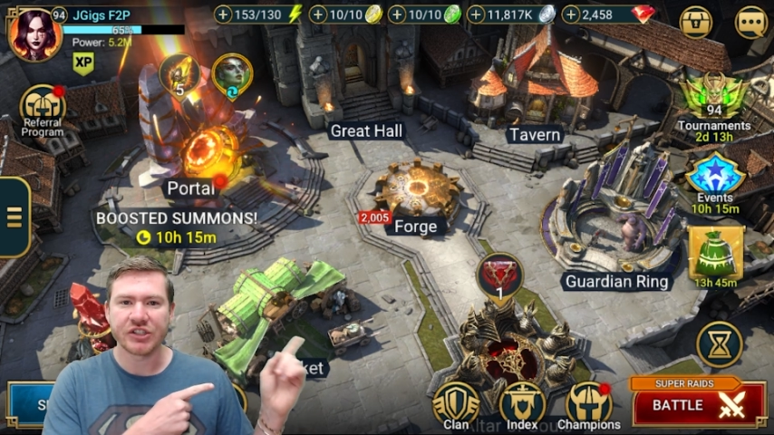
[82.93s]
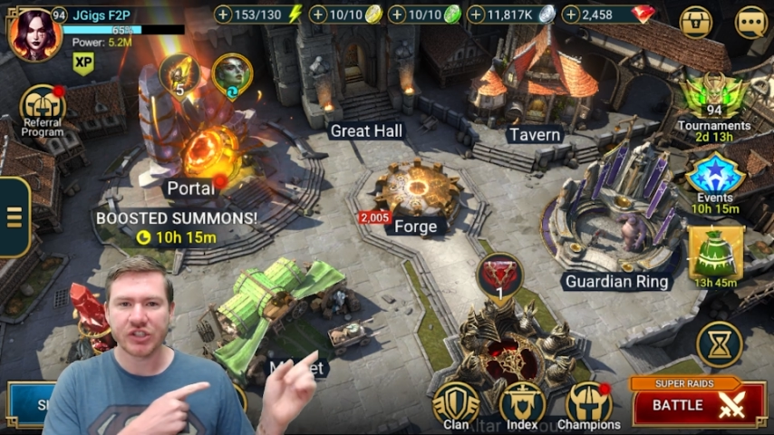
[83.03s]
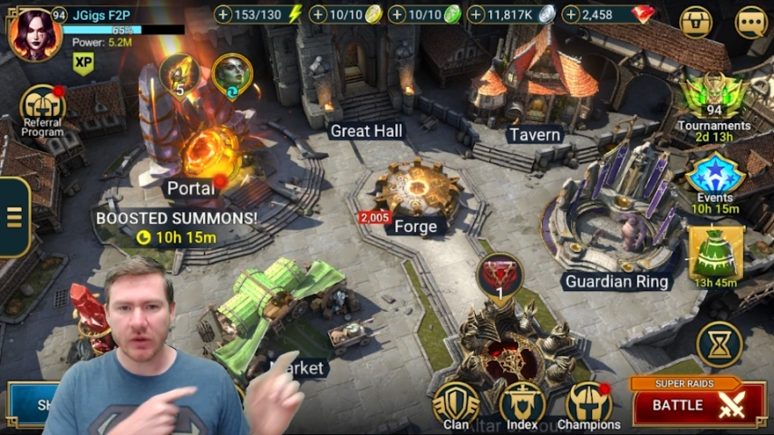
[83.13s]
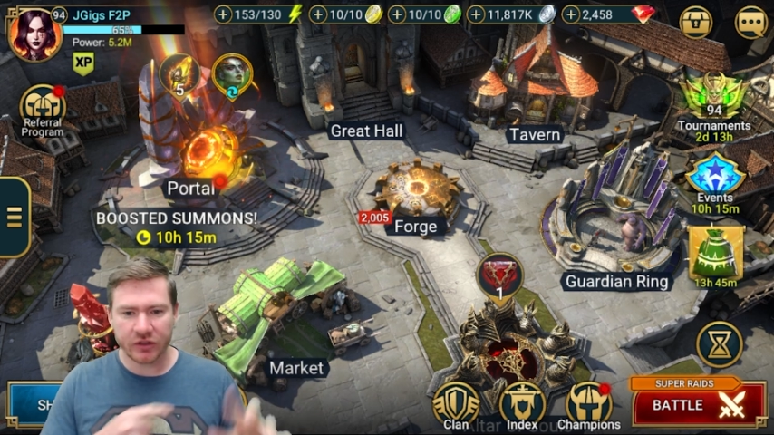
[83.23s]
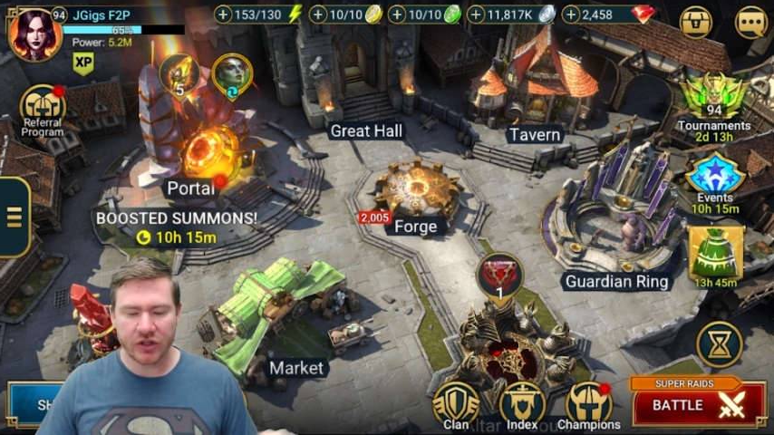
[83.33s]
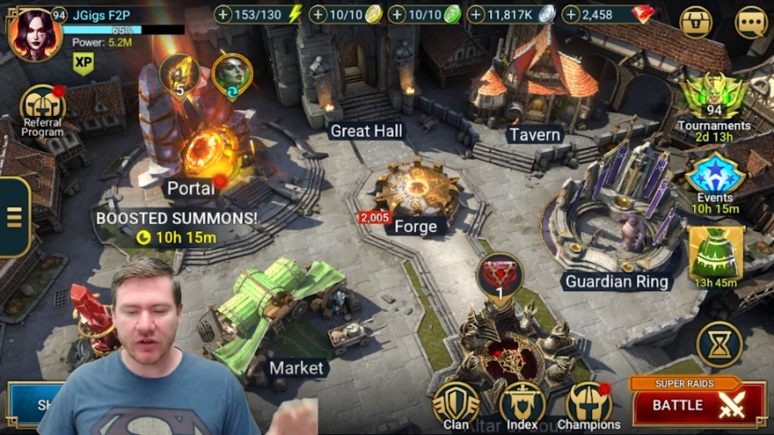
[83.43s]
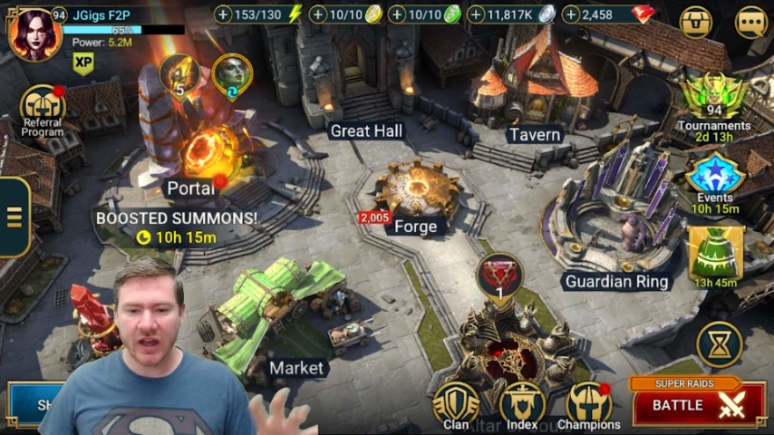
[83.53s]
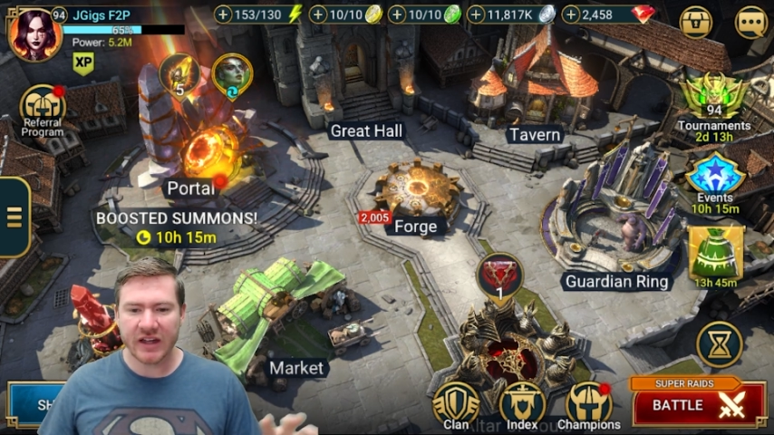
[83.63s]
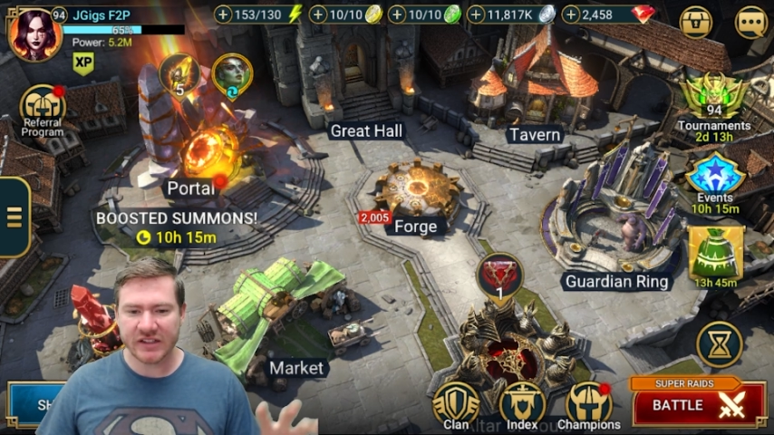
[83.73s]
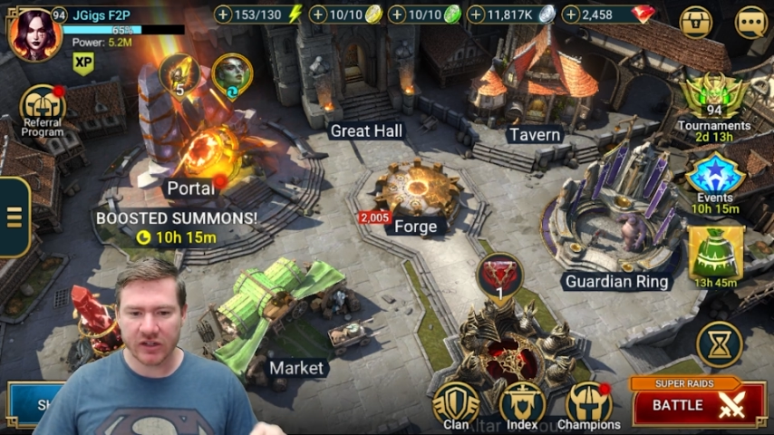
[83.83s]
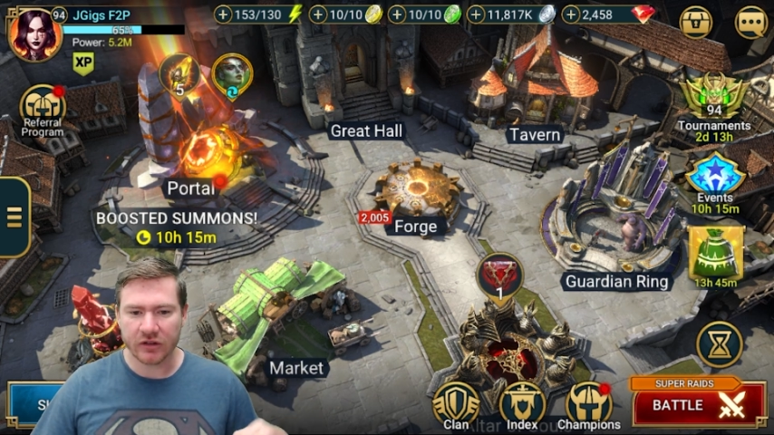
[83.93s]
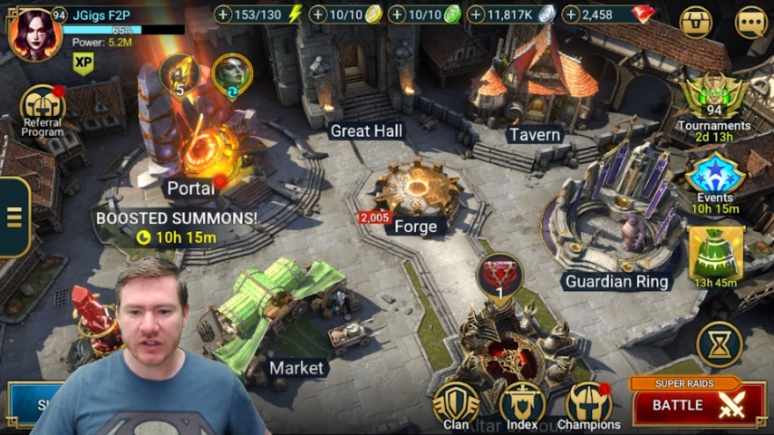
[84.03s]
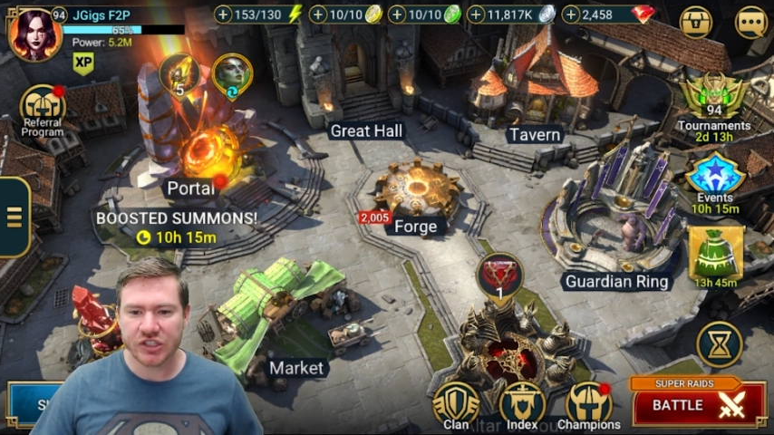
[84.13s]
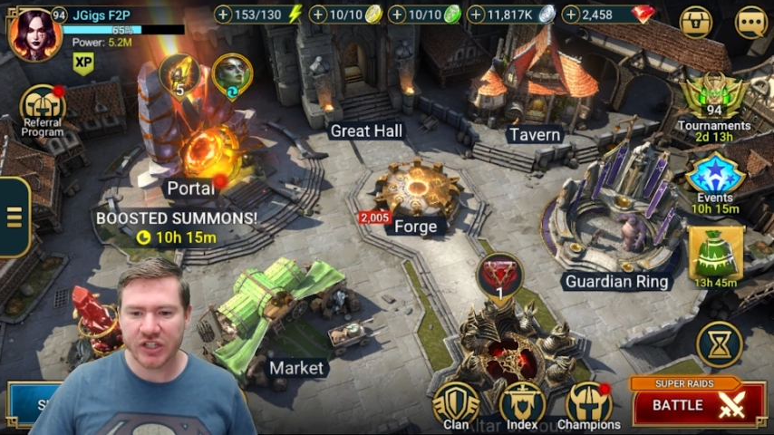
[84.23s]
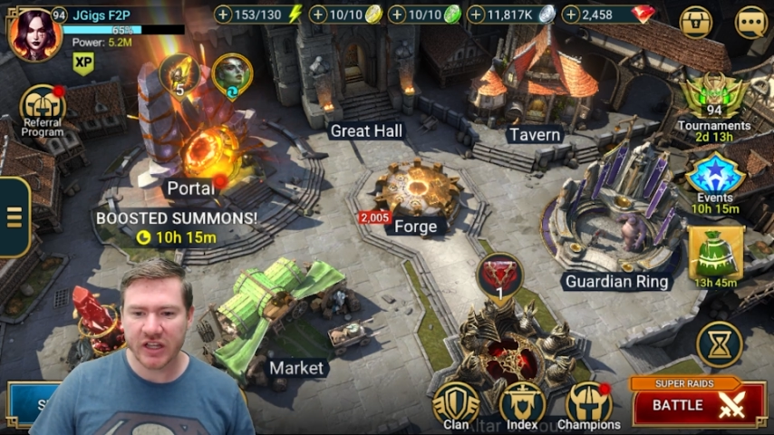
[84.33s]
of show it to you guys here on
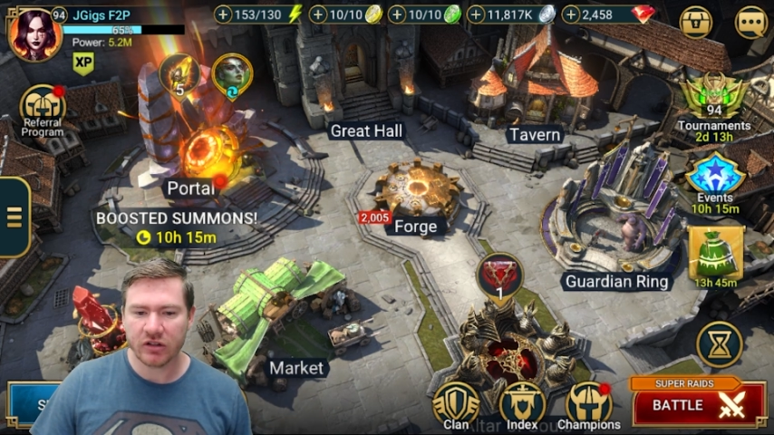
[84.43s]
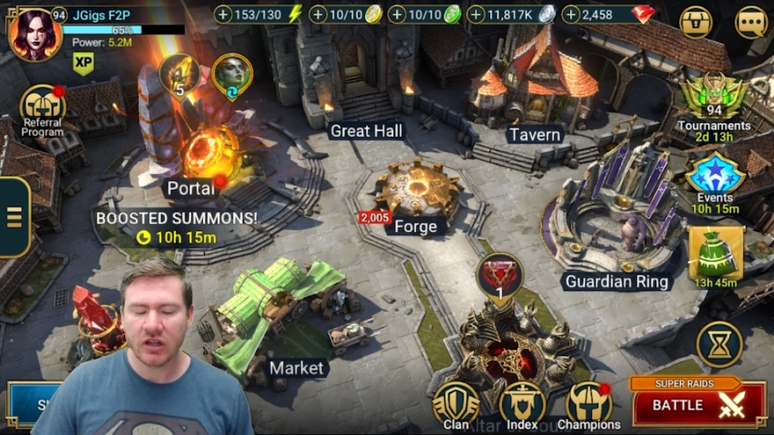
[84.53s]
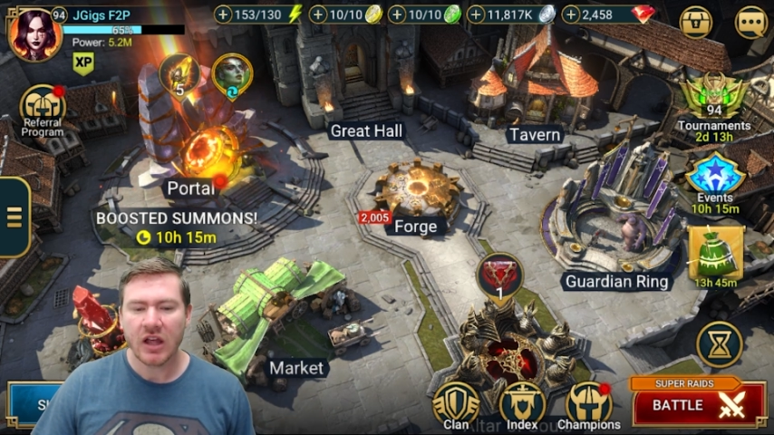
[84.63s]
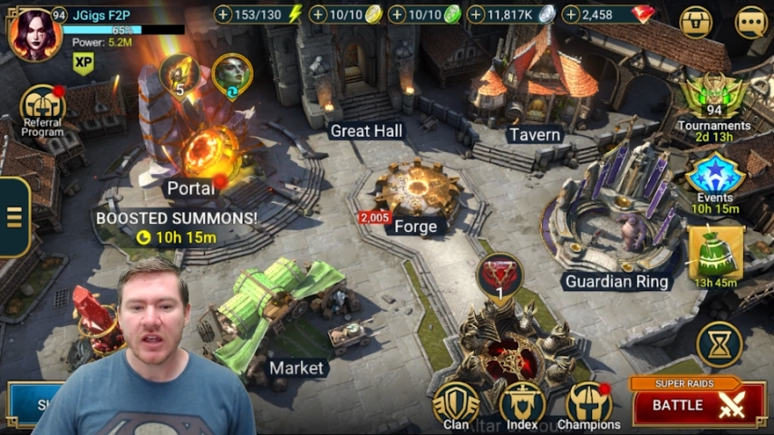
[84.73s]
this channel.